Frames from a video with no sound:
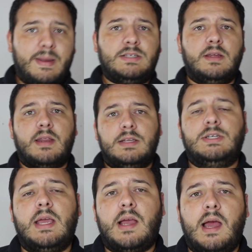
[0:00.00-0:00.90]
actually going to
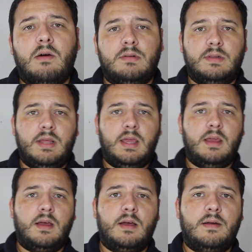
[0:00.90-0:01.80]
check out
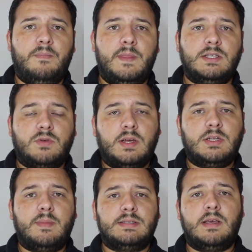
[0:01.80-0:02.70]
the
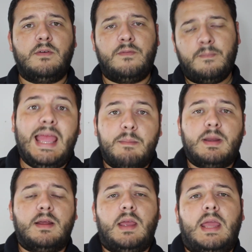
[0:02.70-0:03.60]
strategy myself, and
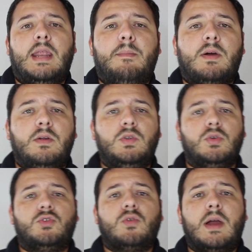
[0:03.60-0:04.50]
I'm going
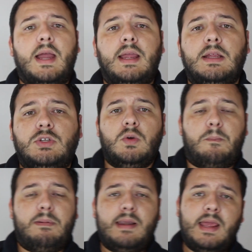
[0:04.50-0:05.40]
to try
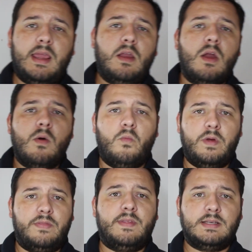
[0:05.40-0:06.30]
play
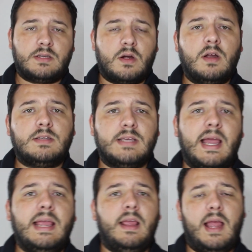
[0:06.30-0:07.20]
with these cards.
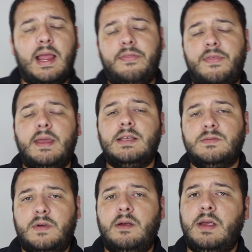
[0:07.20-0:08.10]
I think it's
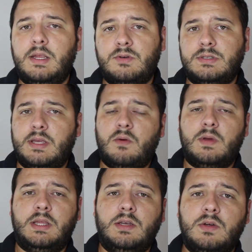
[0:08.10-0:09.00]
very interesting
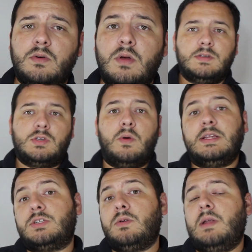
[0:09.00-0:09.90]
what they do. So
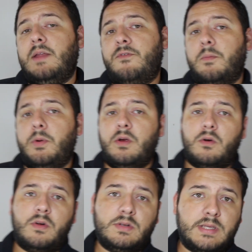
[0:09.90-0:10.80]
it's too late for
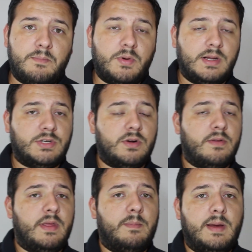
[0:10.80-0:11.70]
pre-orders. I'm pretty
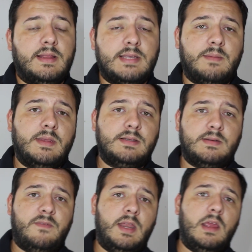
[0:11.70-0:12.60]
sure that by the time
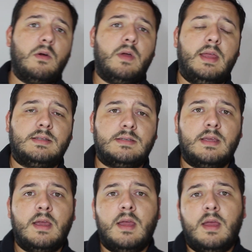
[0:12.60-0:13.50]
this video
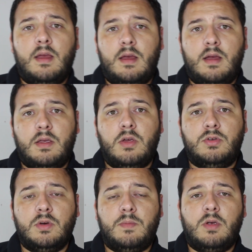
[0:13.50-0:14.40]
hits
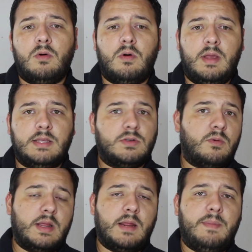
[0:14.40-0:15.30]
YouTube, it's
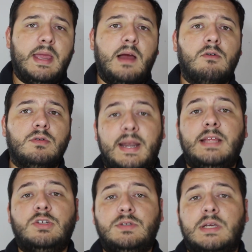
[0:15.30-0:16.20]
already gonna be out. But
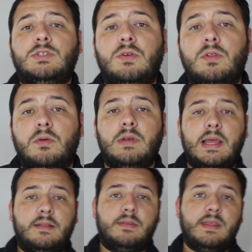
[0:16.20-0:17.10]
I suggest you don't
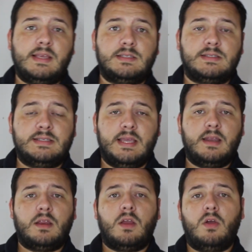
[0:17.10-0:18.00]
let this
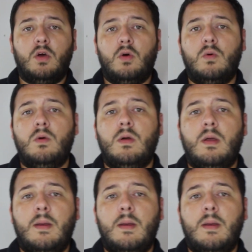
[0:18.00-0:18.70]
set go